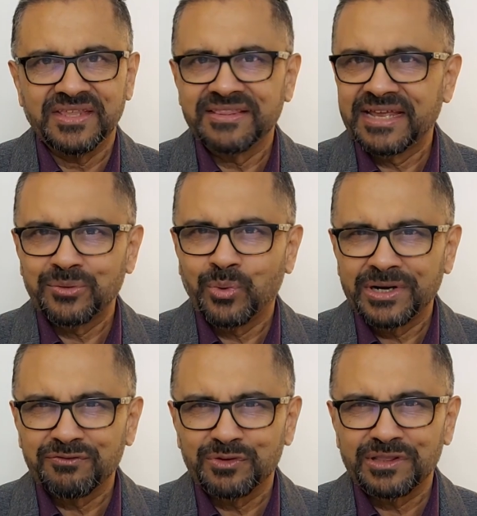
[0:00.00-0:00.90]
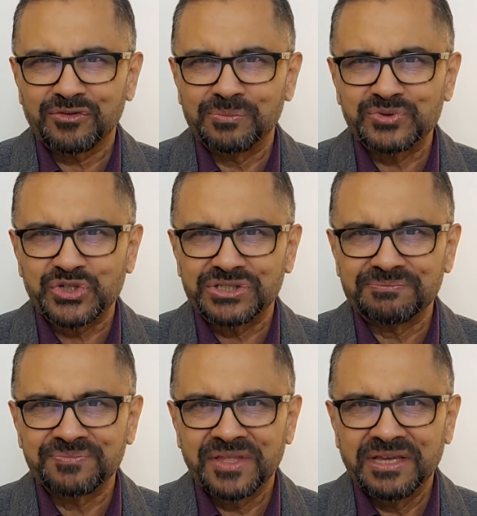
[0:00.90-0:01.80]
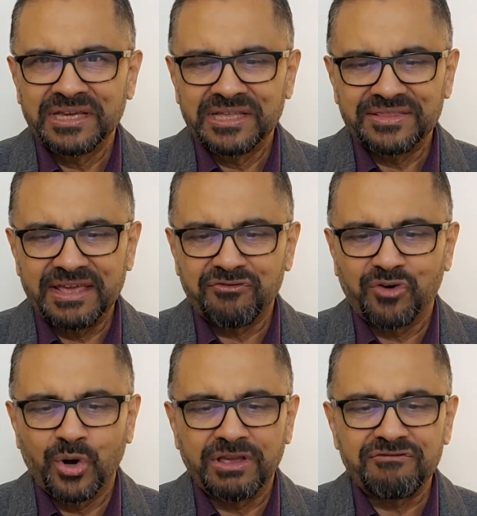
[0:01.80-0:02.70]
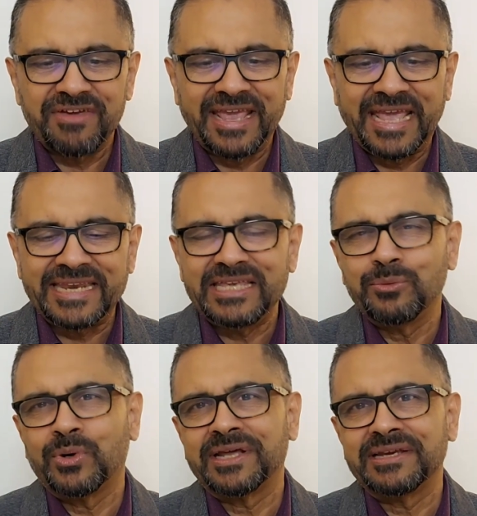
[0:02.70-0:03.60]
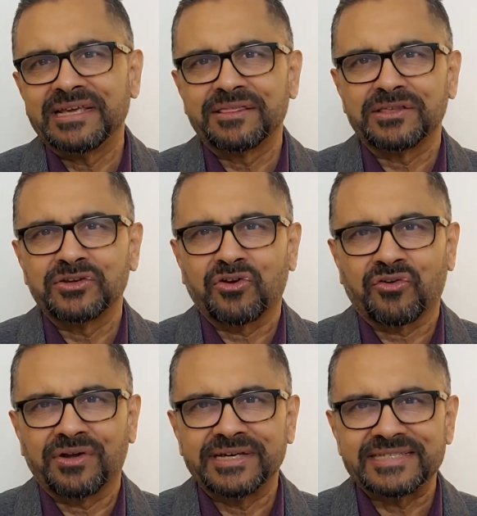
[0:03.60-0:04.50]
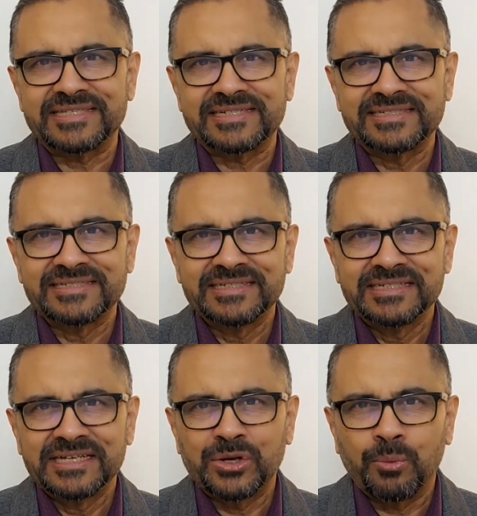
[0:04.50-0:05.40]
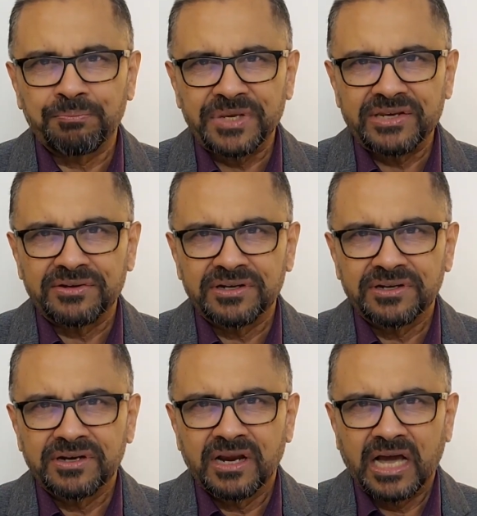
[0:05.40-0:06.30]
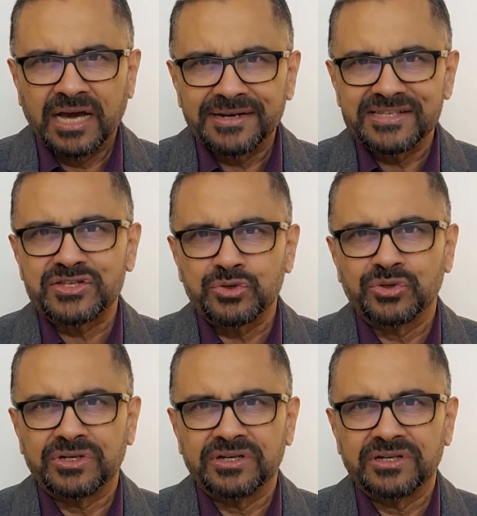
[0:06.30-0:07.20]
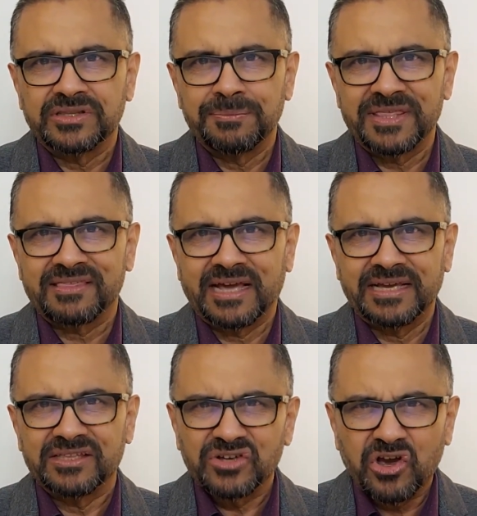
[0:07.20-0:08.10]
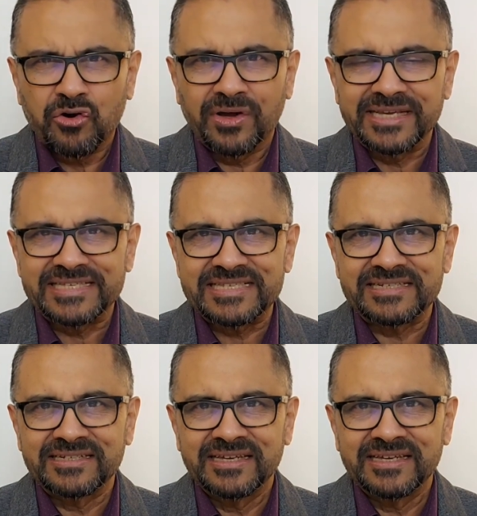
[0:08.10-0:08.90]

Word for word: Isn't that a wonderful scripture? Therefore, if anyone is in Christ, Peter understood the Messiah, the Christ.